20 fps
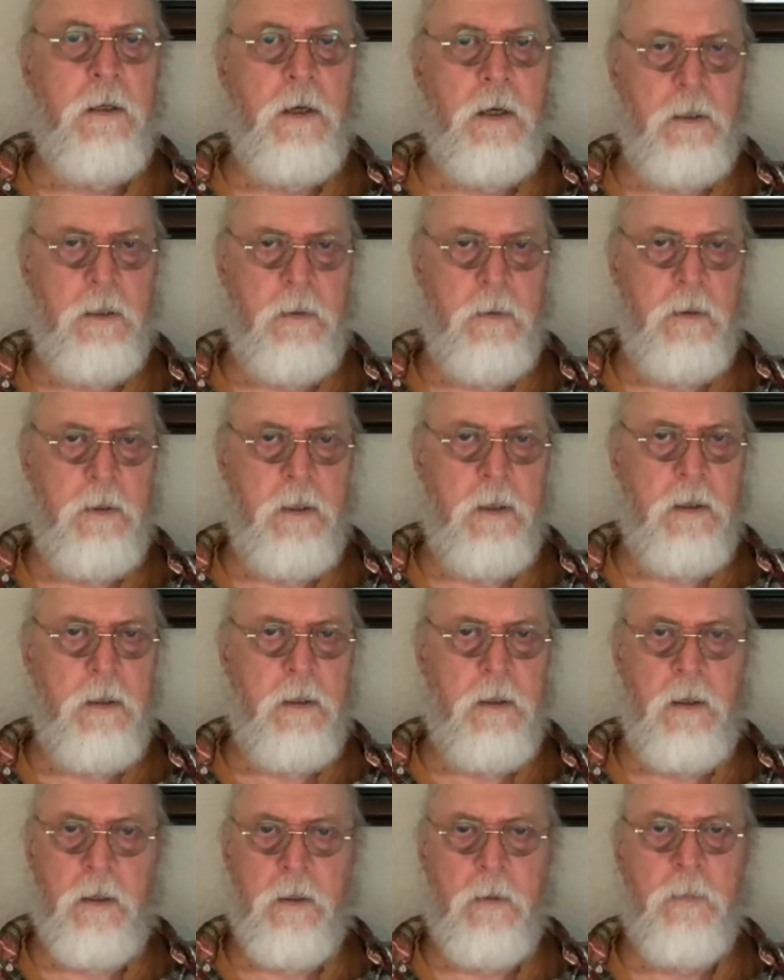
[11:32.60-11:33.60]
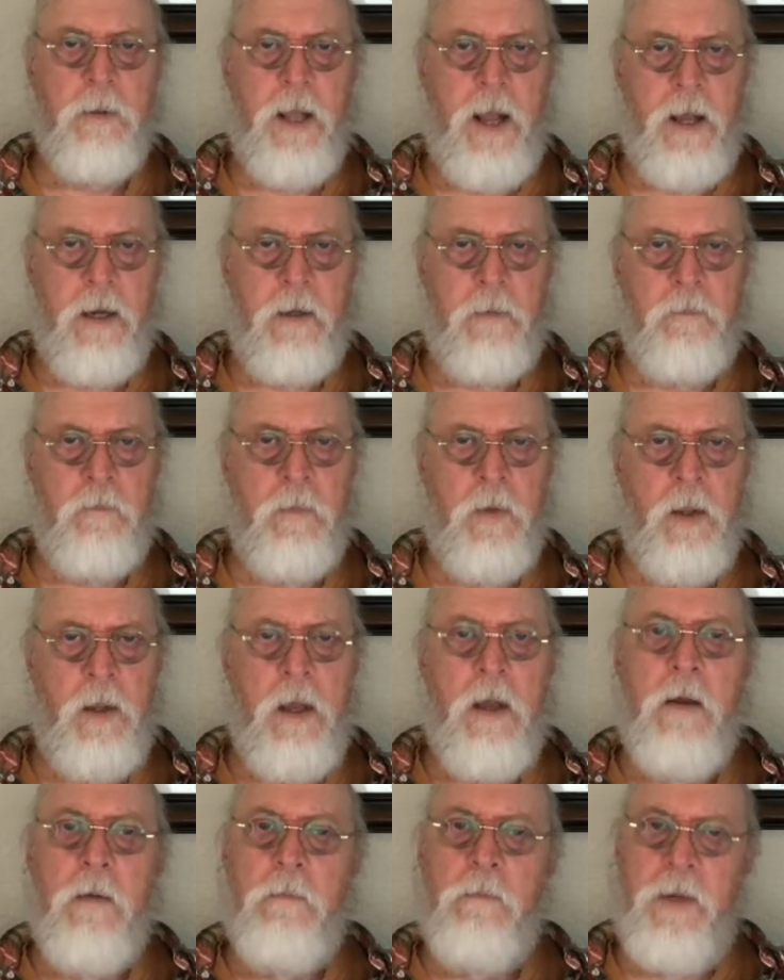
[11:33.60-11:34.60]
on the planet
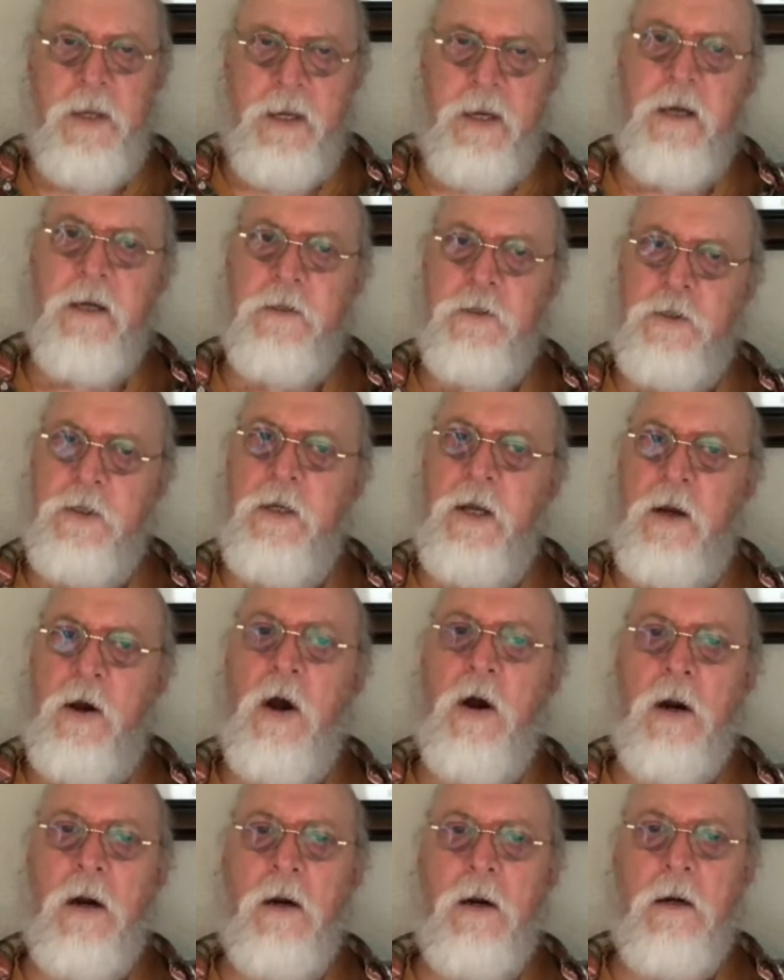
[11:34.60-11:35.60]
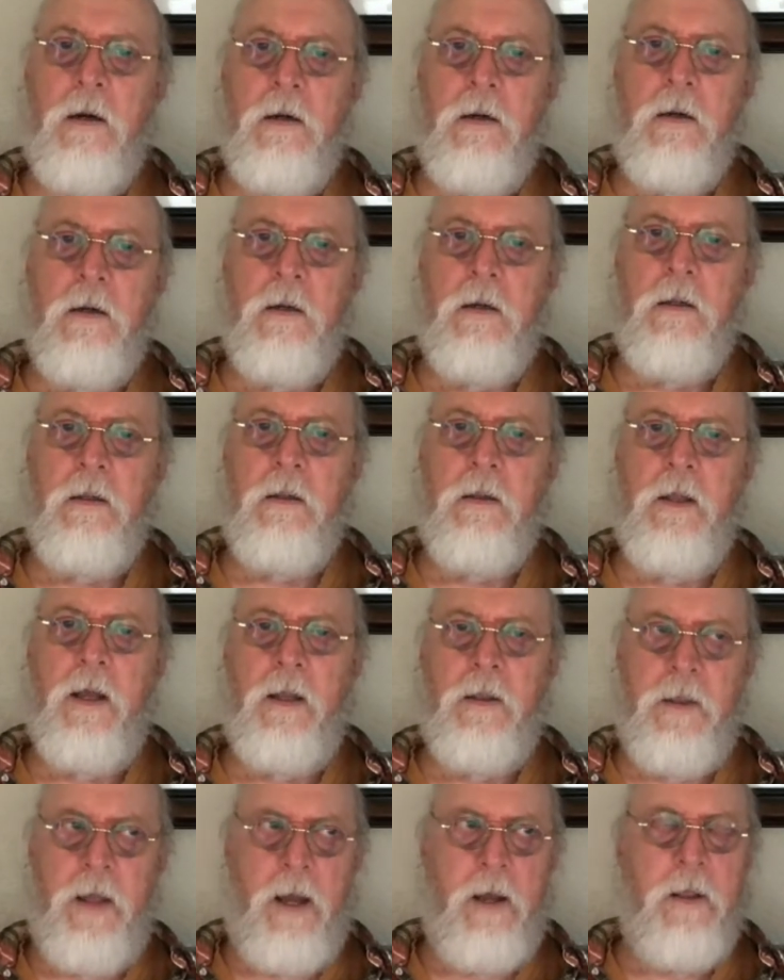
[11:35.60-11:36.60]
because they are
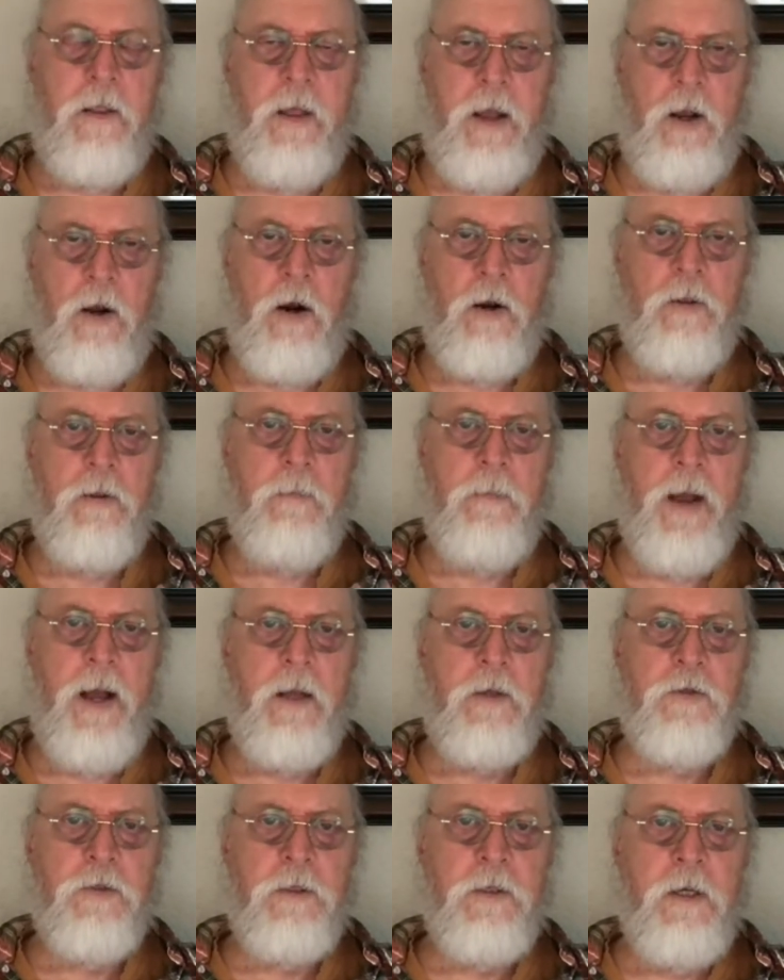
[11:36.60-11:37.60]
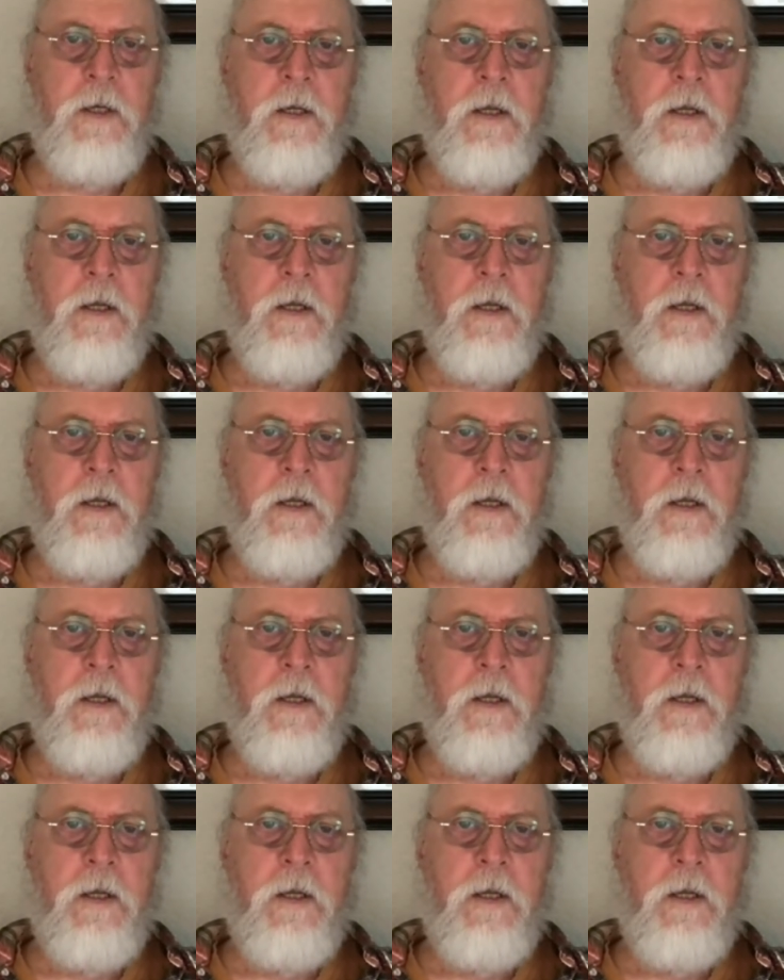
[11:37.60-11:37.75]
that they are the best.